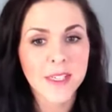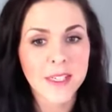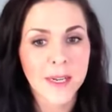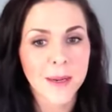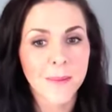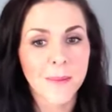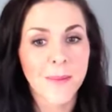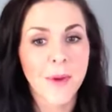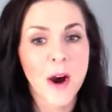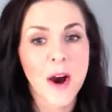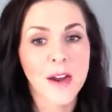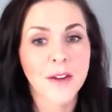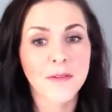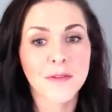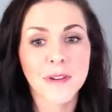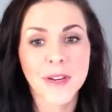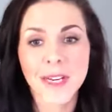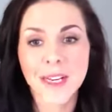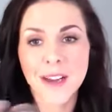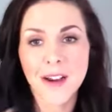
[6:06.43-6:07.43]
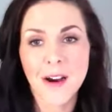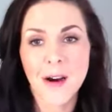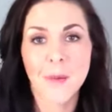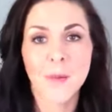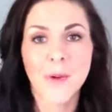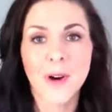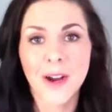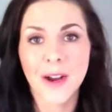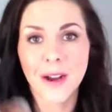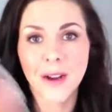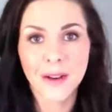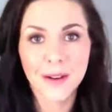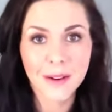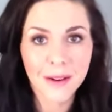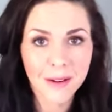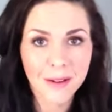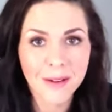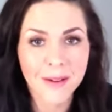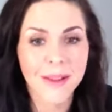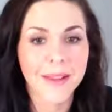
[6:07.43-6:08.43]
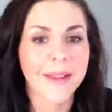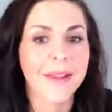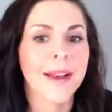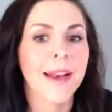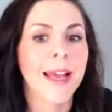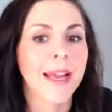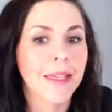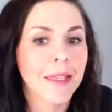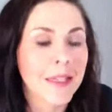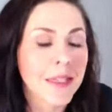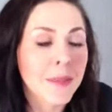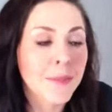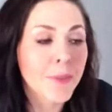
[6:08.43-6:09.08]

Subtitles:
I really can't work in the lens,